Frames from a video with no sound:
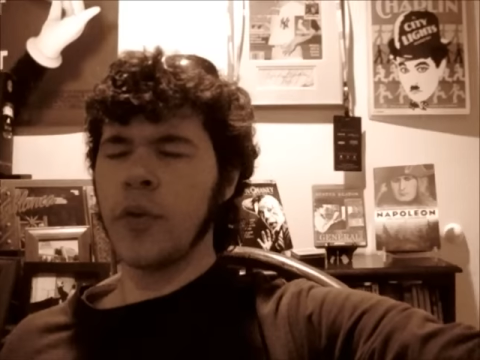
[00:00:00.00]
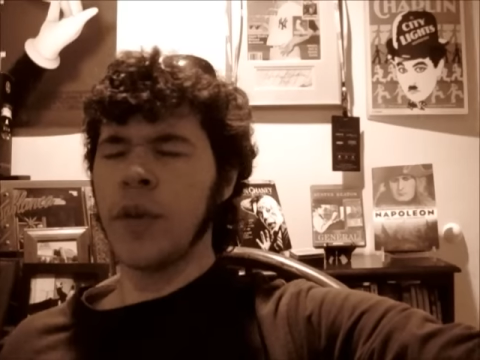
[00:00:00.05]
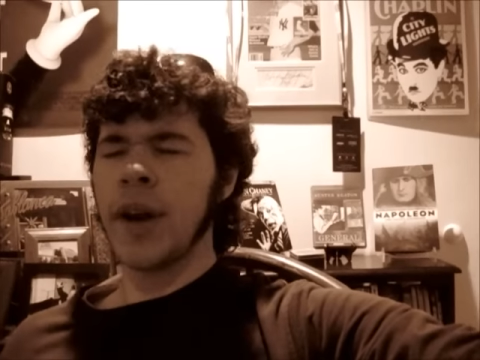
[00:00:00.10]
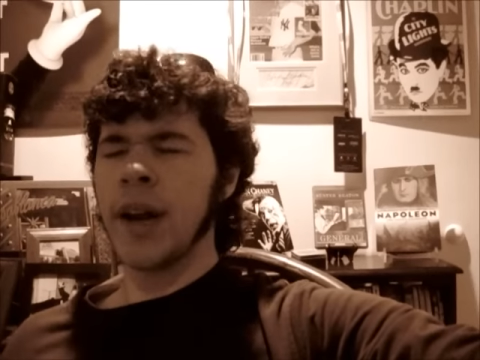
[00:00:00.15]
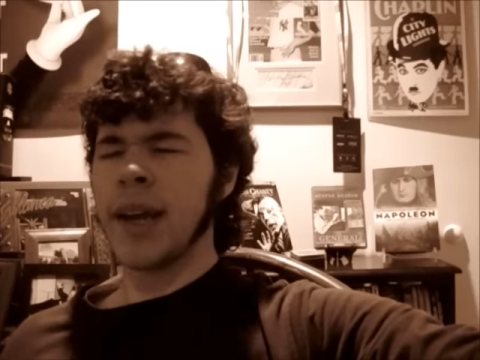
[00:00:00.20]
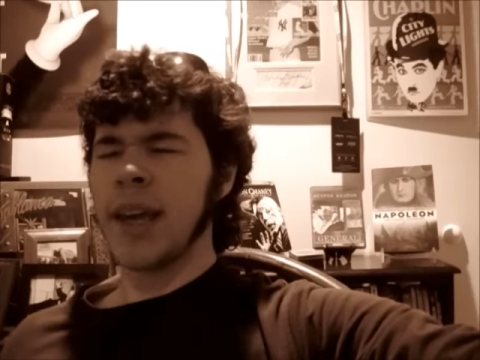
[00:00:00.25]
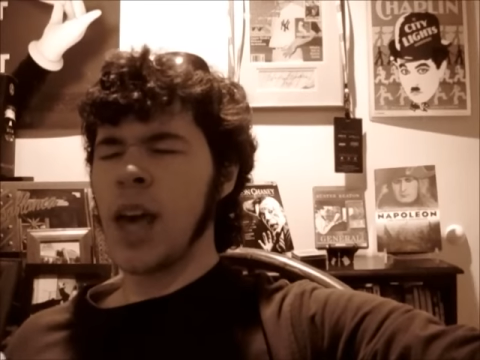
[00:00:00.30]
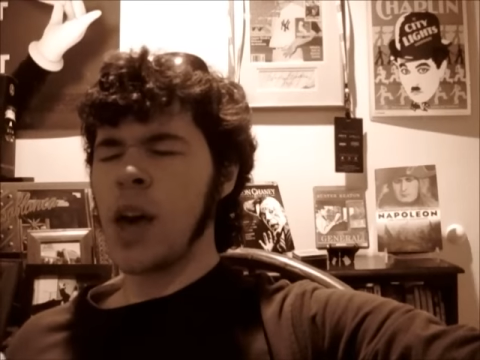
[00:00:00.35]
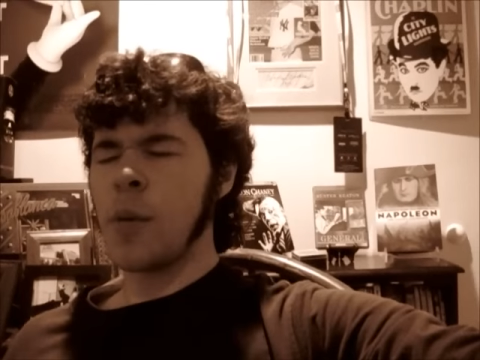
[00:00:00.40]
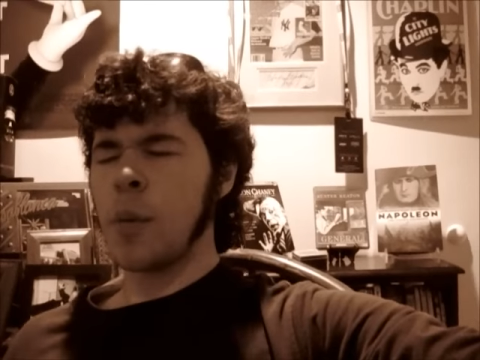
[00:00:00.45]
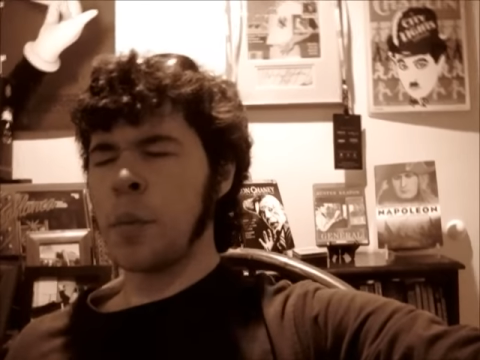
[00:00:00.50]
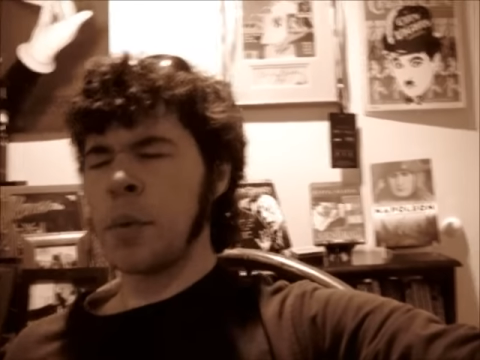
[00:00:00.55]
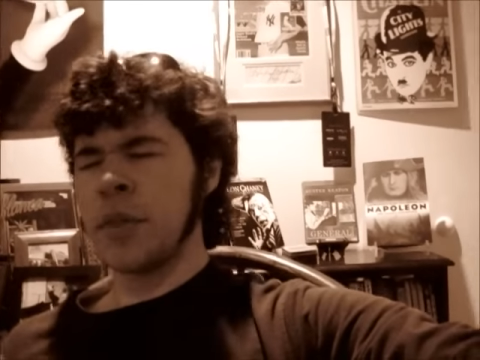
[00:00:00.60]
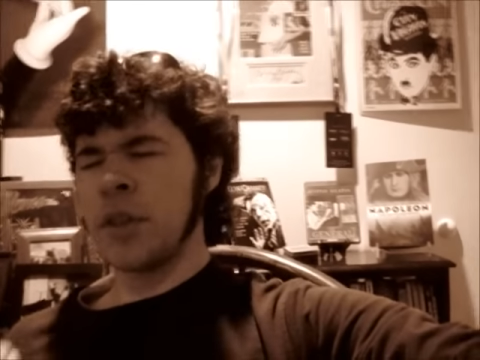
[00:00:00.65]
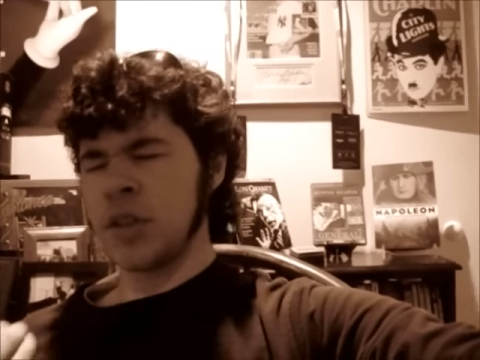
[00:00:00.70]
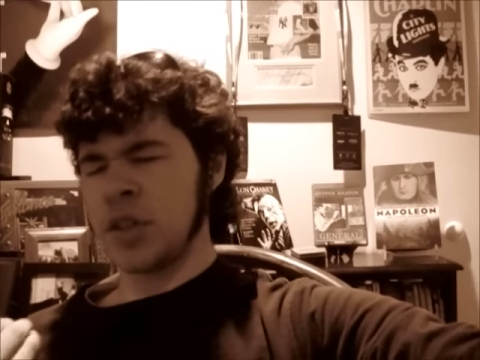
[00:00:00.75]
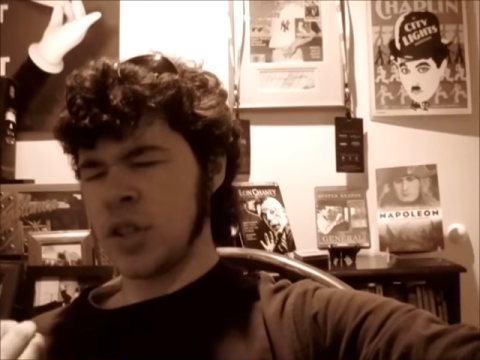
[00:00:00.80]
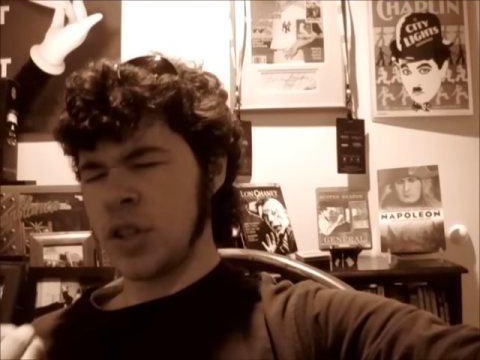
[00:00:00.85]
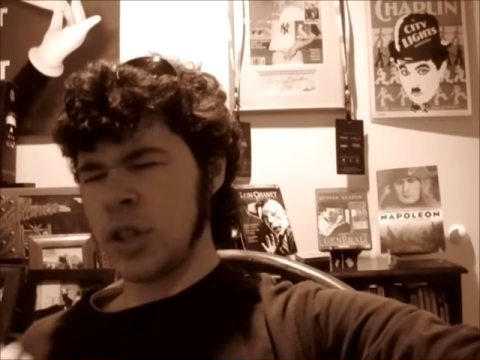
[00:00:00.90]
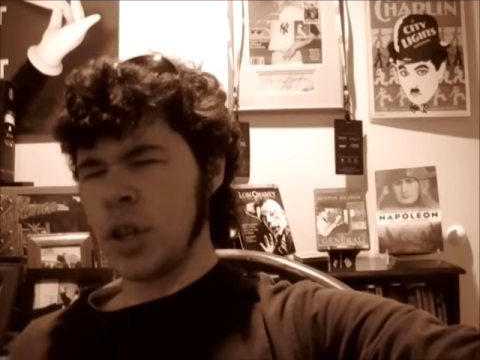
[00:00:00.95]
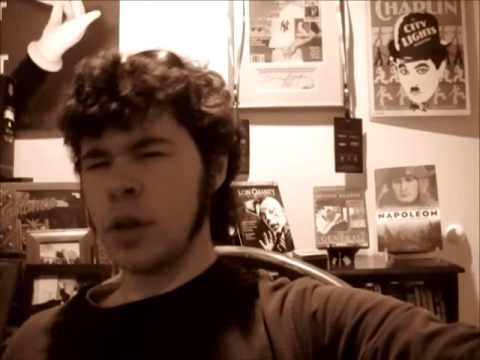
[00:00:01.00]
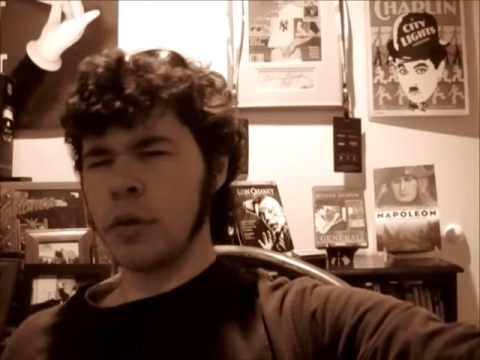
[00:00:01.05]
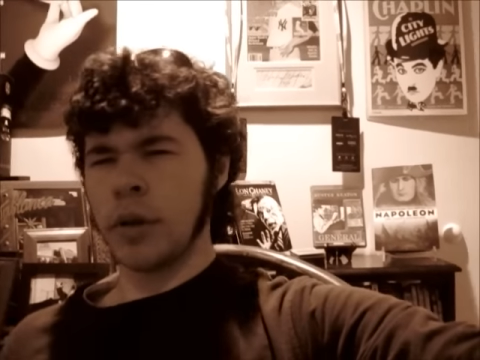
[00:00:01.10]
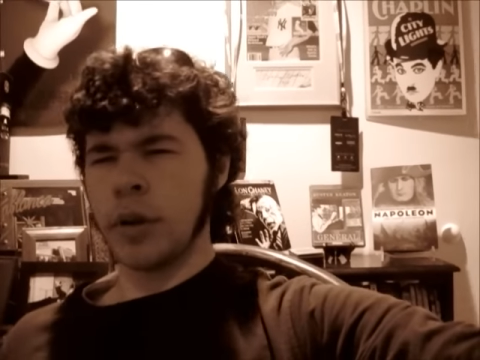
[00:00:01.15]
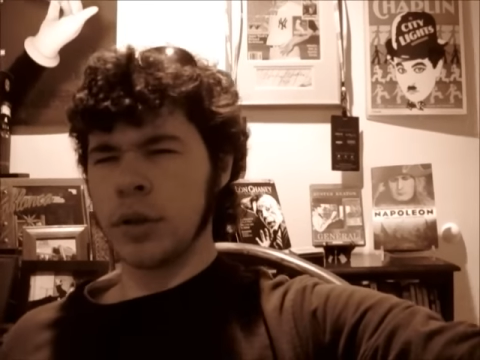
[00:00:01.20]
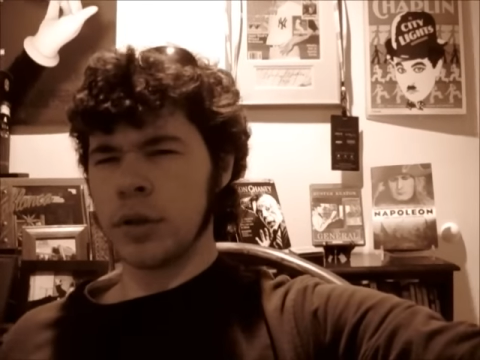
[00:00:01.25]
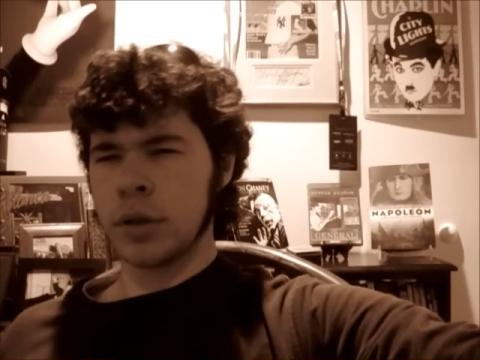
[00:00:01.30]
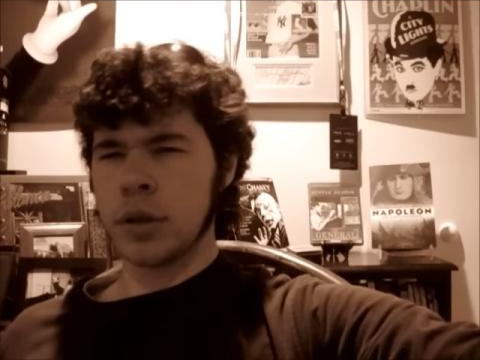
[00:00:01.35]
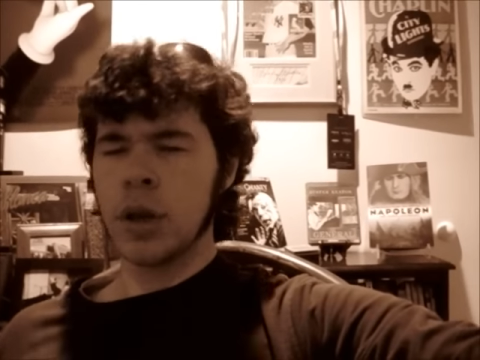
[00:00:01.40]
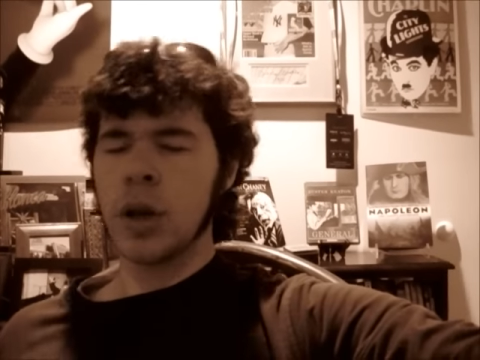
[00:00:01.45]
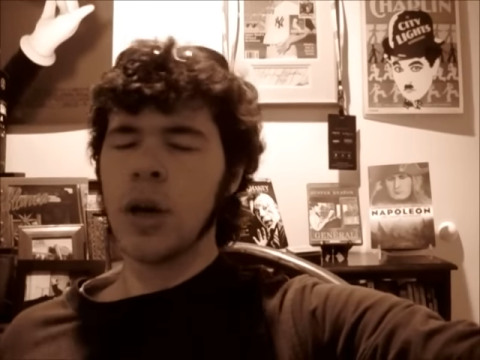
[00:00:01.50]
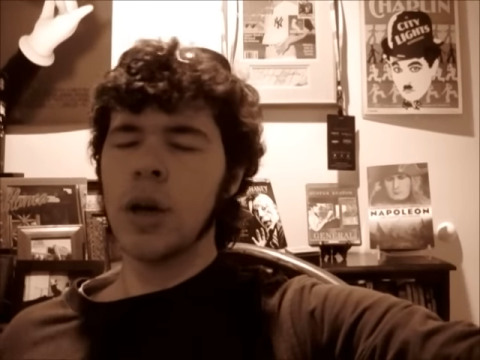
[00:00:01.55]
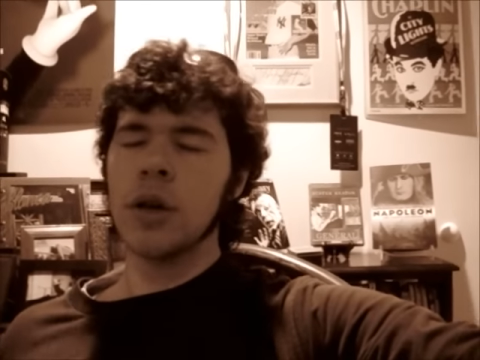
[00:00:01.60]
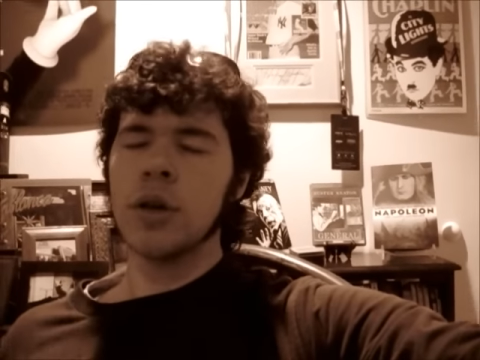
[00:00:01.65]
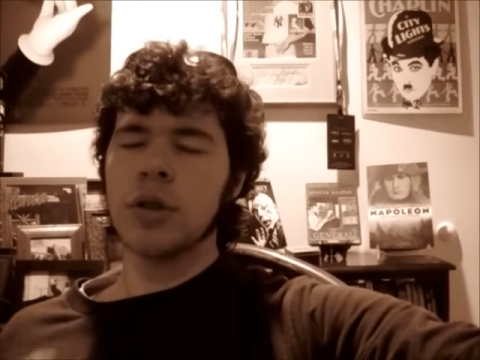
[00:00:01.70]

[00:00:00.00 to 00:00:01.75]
then I came up with this series,